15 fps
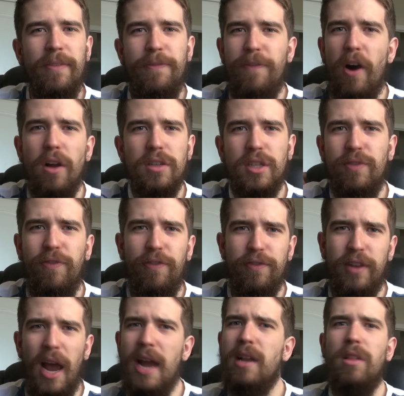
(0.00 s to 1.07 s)
false
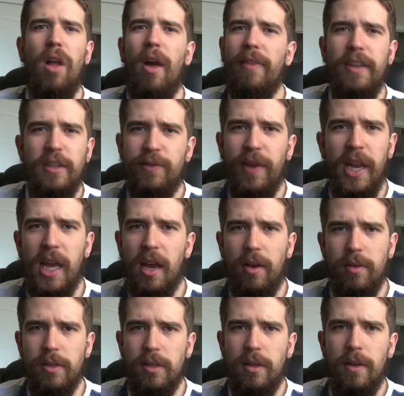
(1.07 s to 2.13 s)
title all these
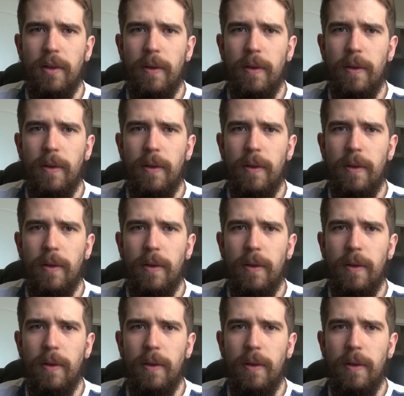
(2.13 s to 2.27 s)
videos.